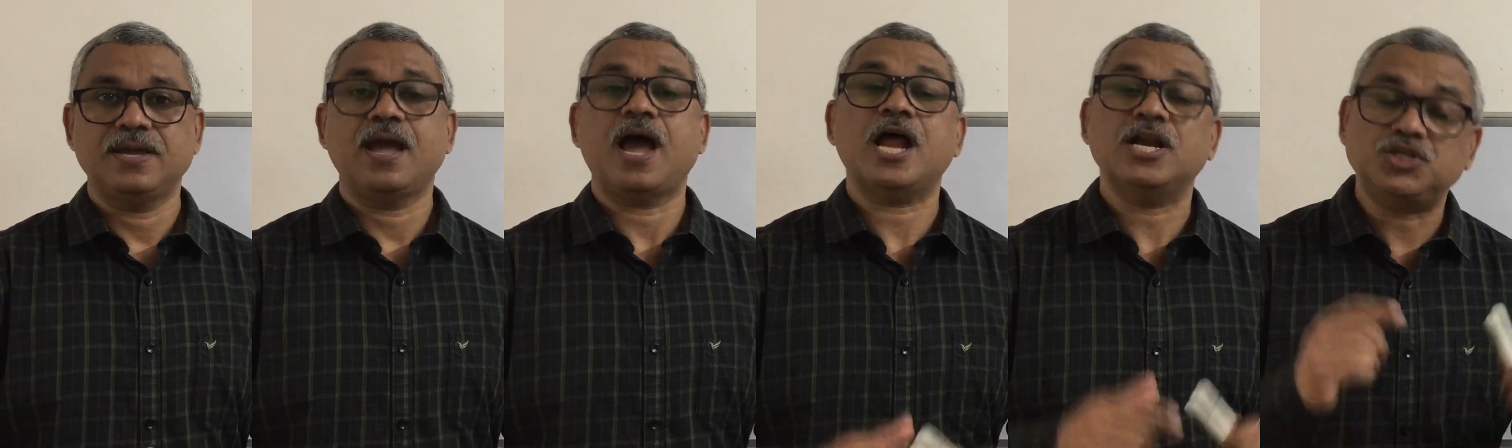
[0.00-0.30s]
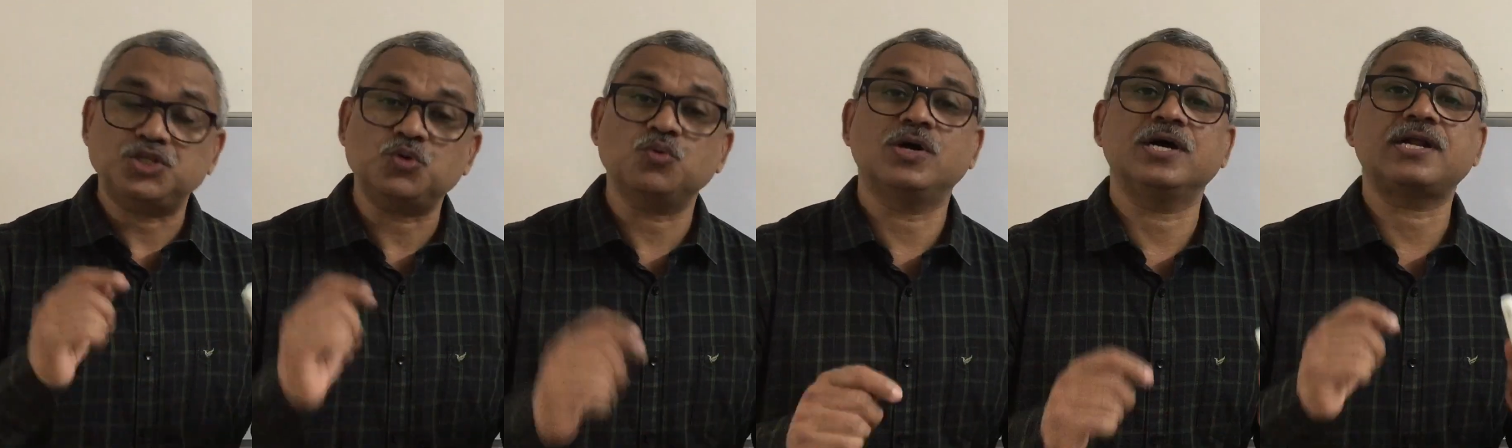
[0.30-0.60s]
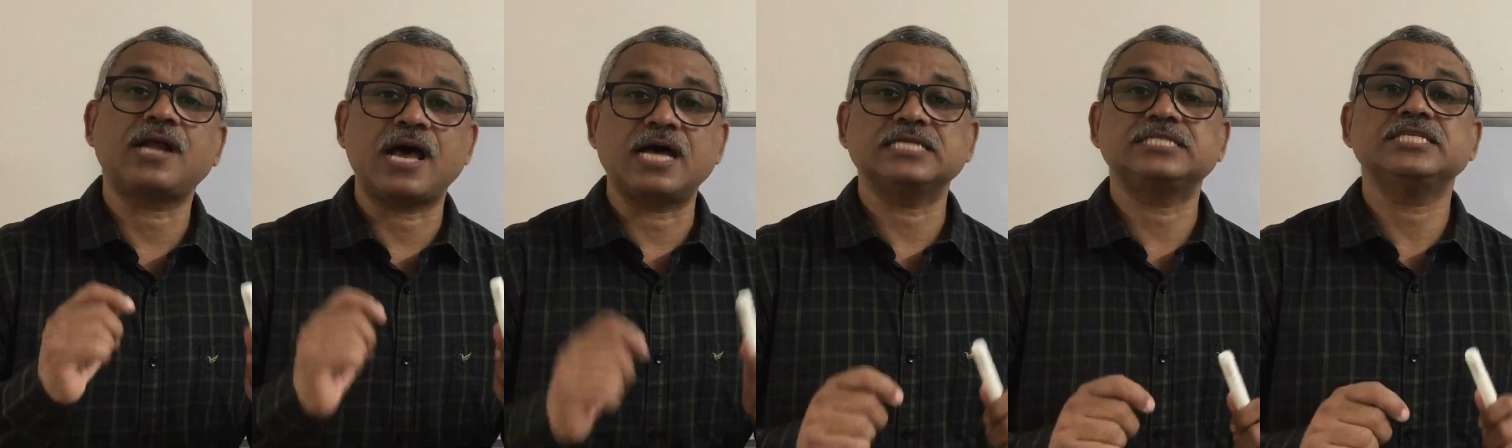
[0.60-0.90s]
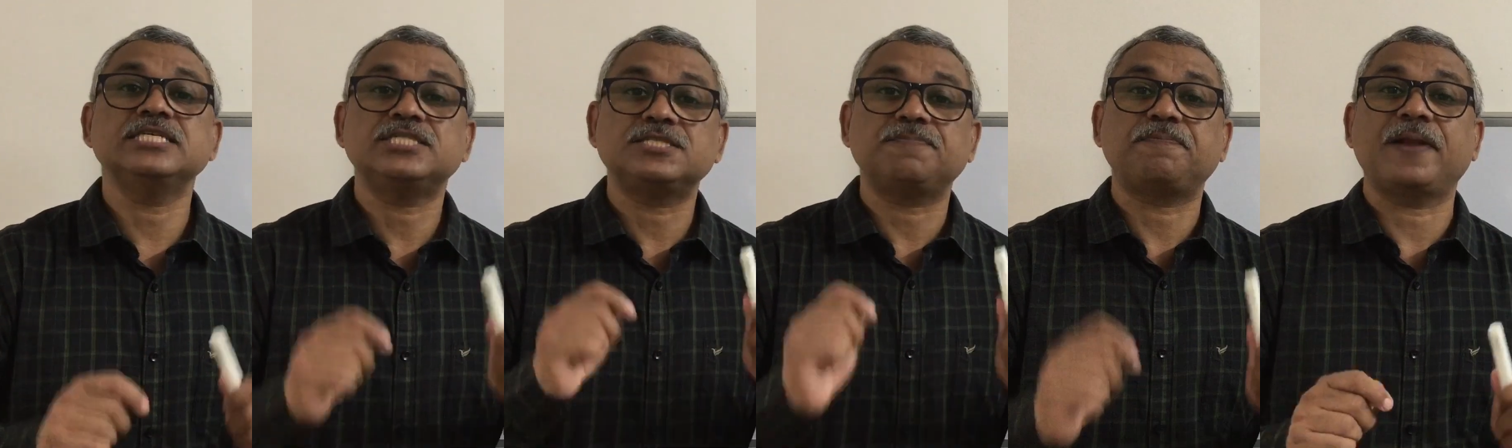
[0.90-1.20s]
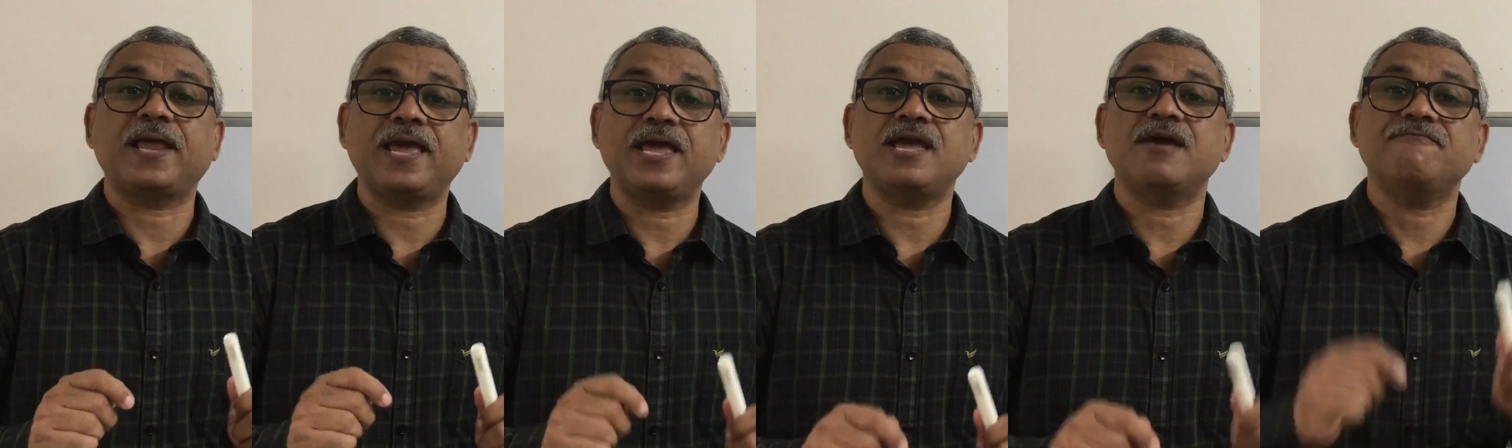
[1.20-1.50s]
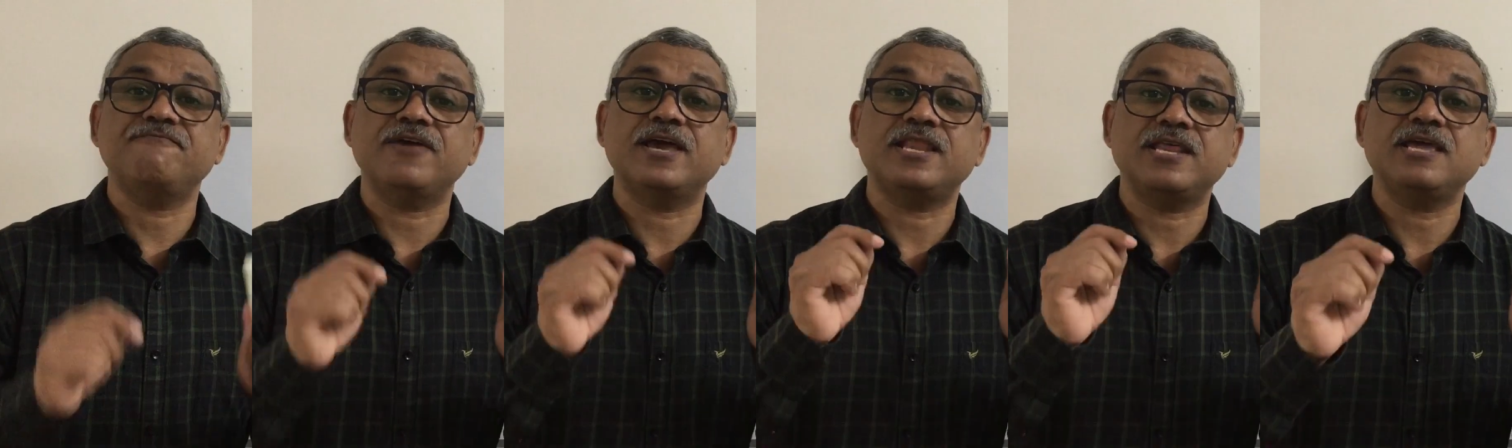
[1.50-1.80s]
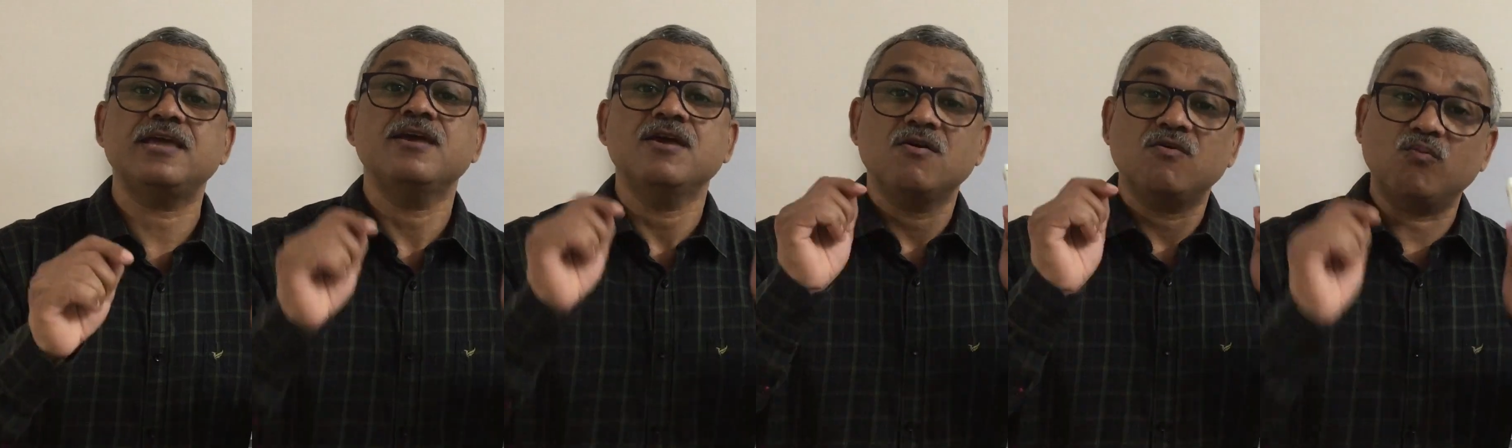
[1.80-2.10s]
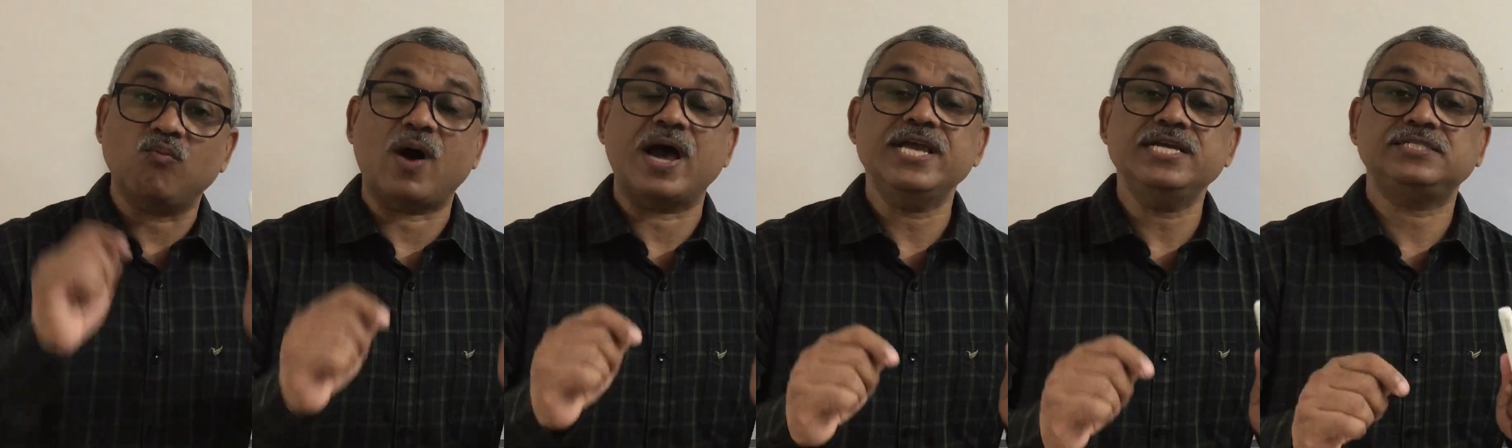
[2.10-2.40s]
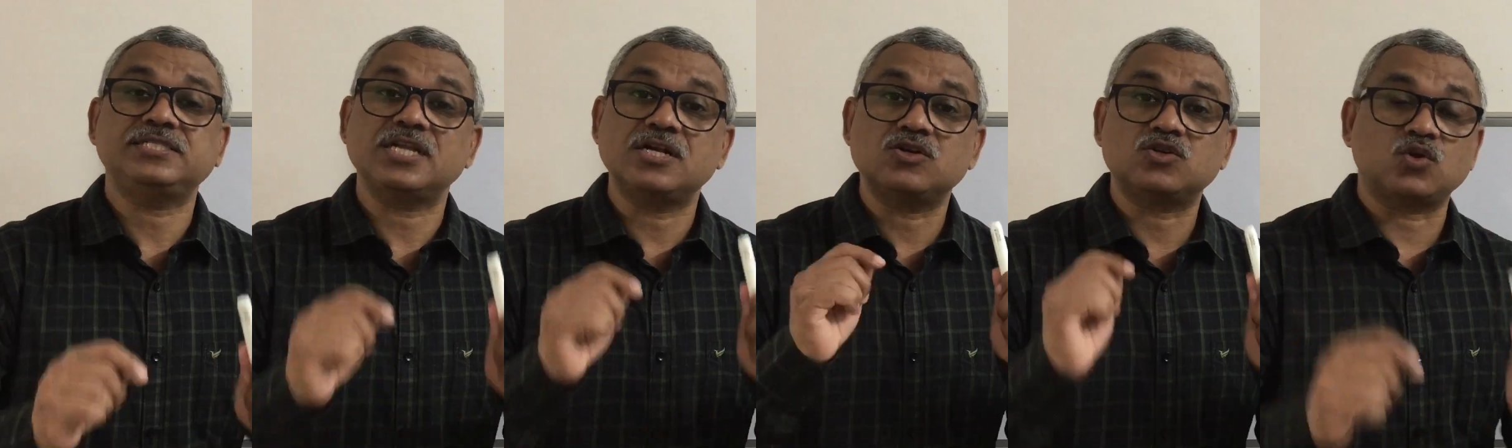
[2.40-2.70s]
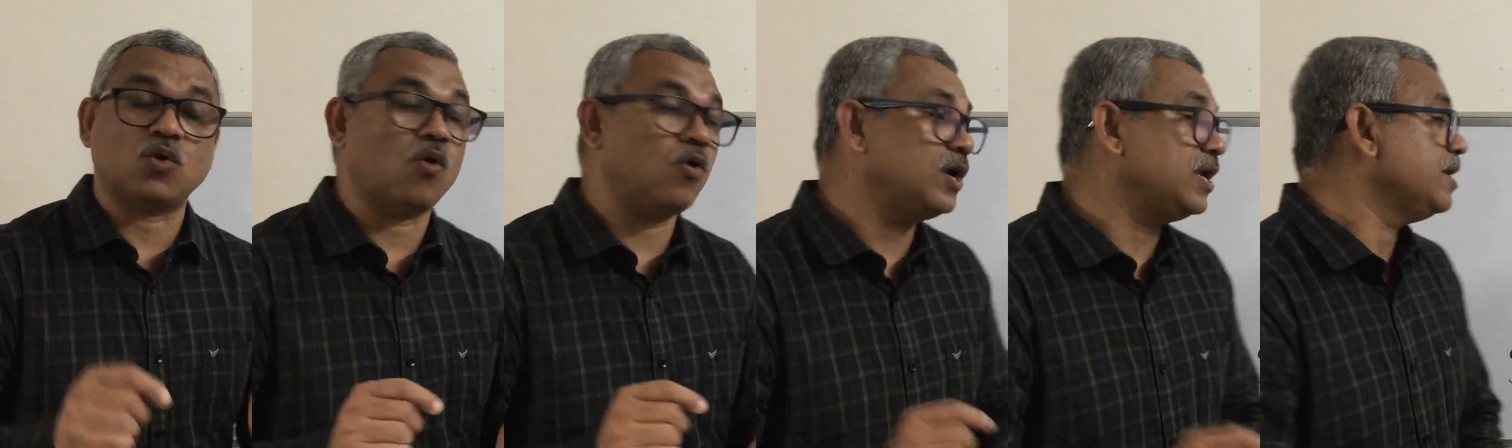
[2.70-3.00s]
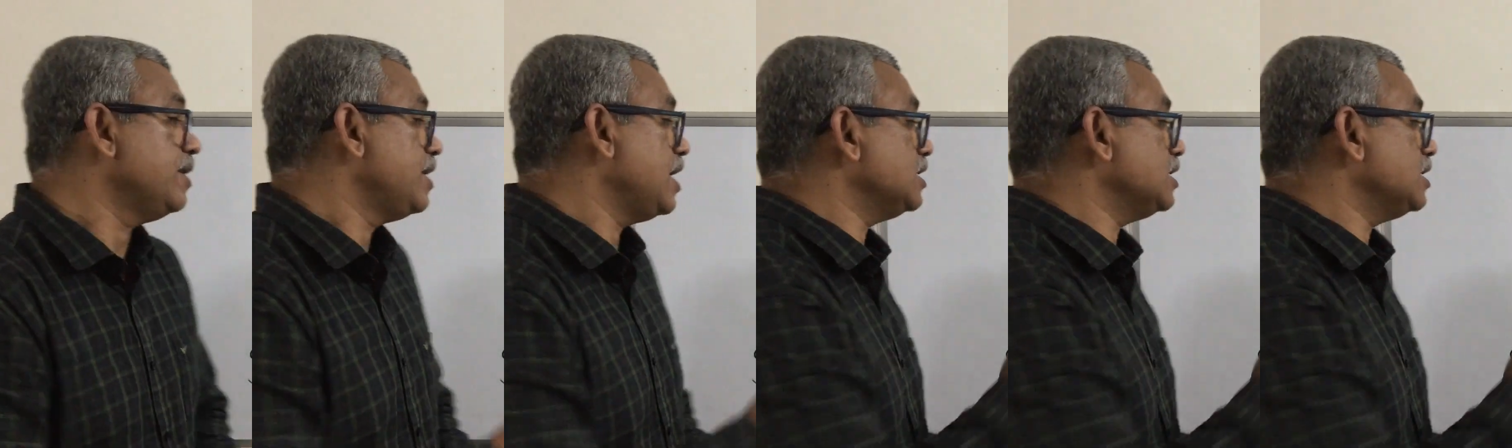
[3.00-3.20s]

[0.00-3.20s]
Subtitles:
and sugar acids play a very vital role.